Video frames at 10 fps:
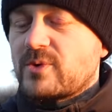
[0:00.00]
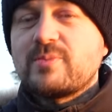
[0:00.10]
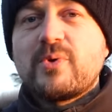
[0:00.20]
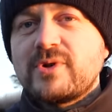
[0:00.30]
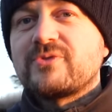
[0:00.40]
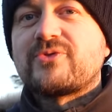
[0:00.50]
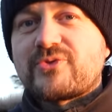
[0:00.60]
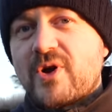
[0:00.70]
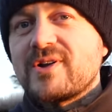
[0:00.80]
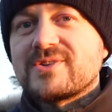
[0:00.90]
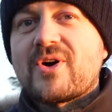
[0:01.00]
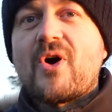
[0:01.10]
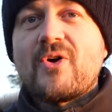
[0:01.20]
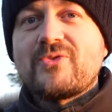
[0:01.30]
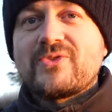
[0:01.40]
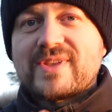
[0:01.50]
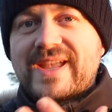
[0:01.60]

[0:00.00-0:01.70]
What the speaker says: what you put in front of the